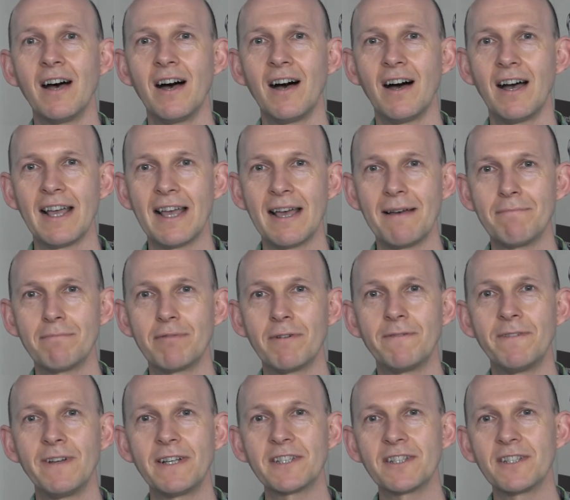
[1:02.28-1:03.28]
I am
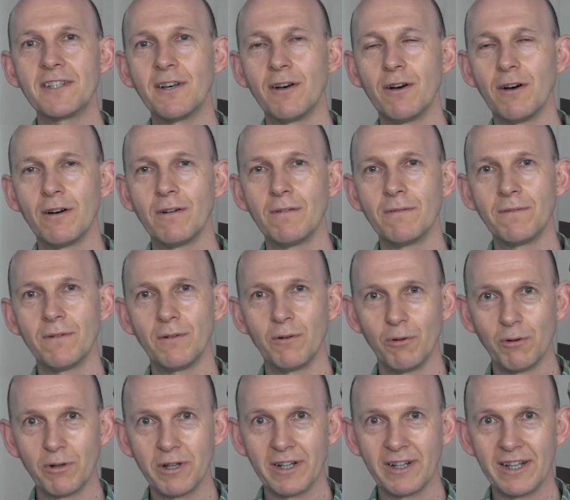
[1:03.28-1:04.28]
professor of
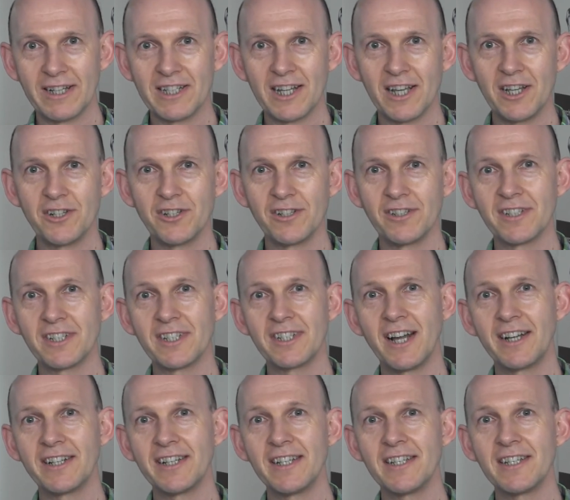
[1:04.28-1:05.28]
organization
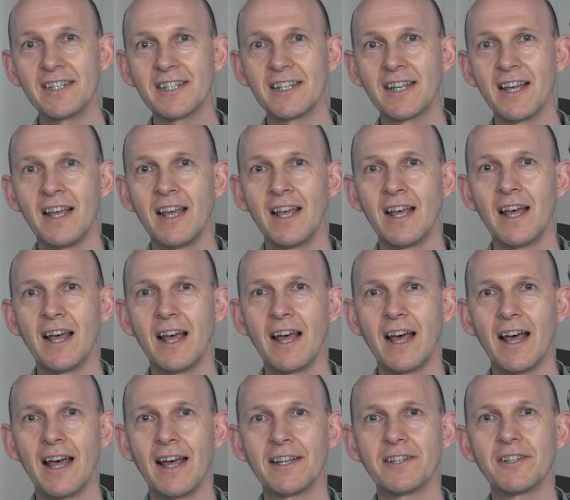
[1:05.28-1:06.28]
studies
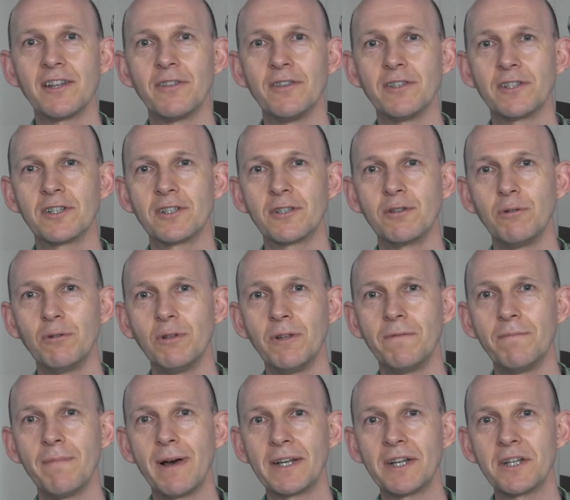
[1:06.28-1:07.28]
at the School
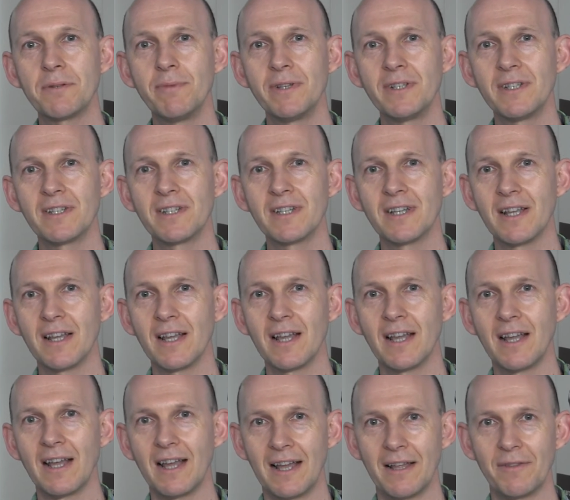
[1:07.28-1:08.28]
of Management
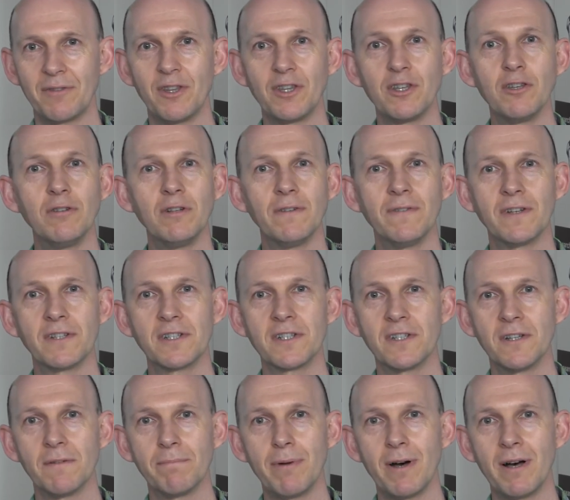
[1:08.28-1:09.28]
at the
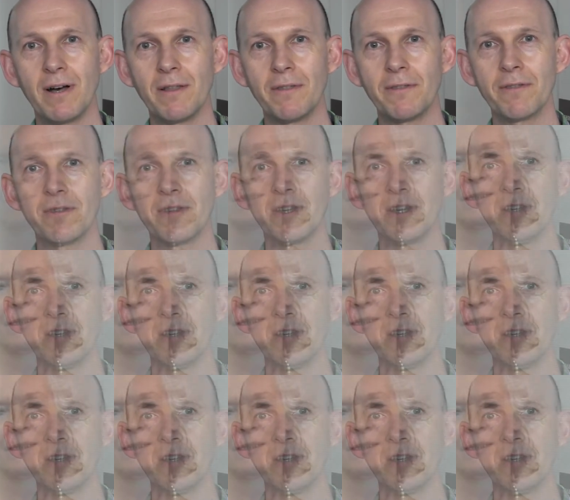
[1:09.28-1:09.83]
University of Bath.